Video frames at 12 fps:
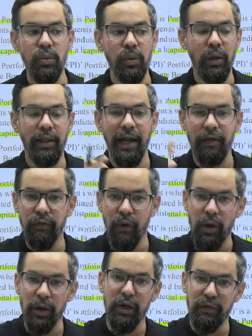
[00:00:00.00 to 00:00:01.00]
that foreign
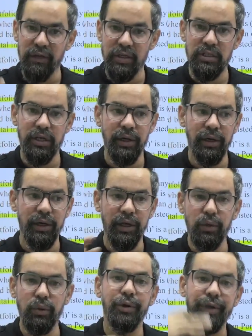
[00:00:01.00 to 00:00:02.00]
investor need to
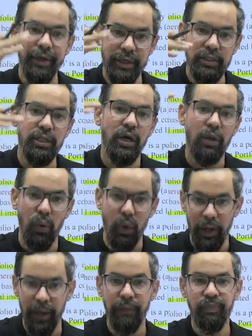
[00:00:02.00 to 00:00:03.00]
increase their holding?